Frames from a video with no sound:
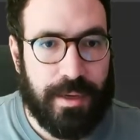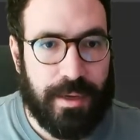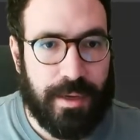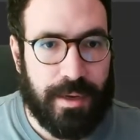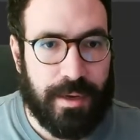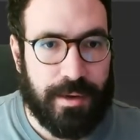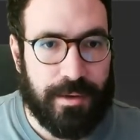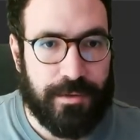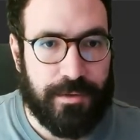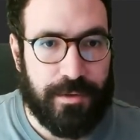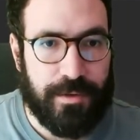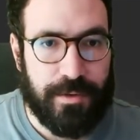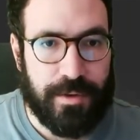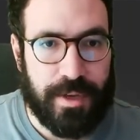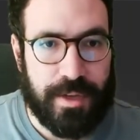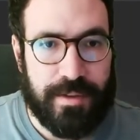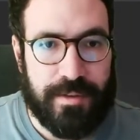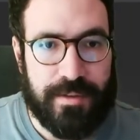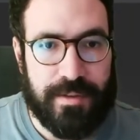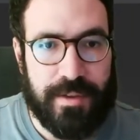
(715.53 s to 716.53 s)
So you
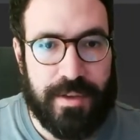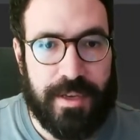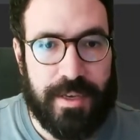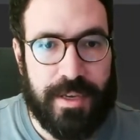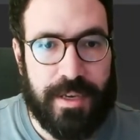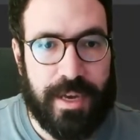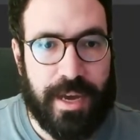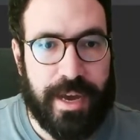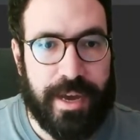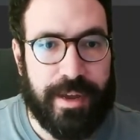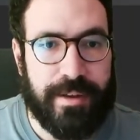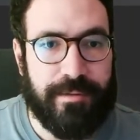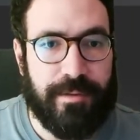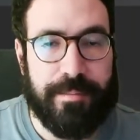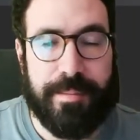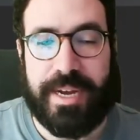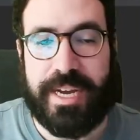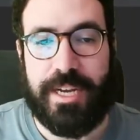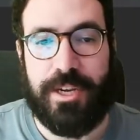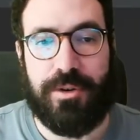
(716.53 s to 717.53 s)
can see I have the
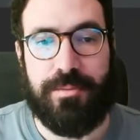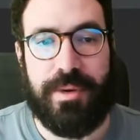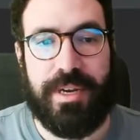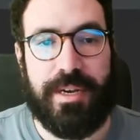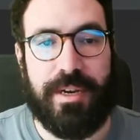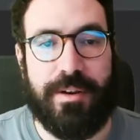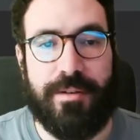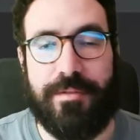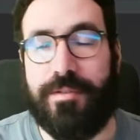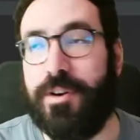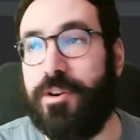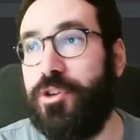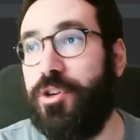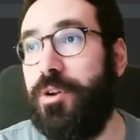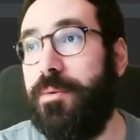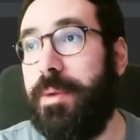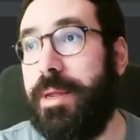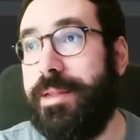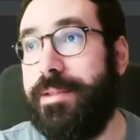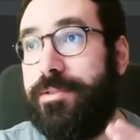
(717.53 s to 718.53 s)
package main and the
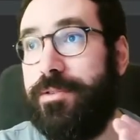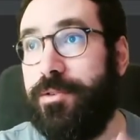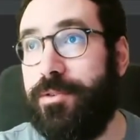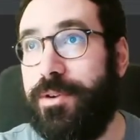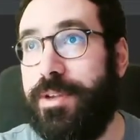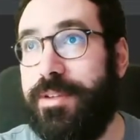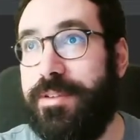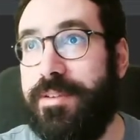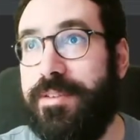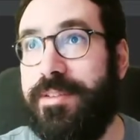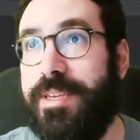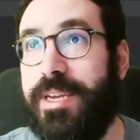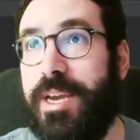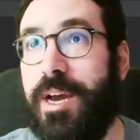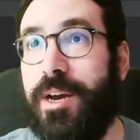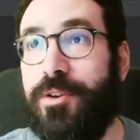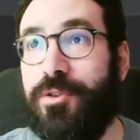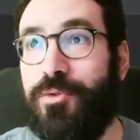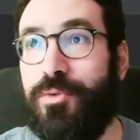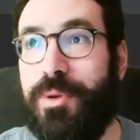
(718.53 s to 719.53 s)
function main. So this is the
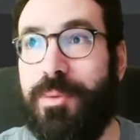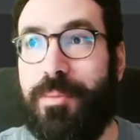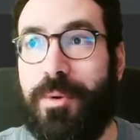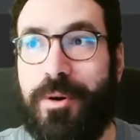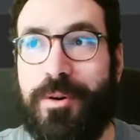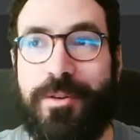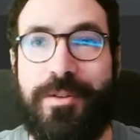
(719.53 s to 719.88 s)
entry point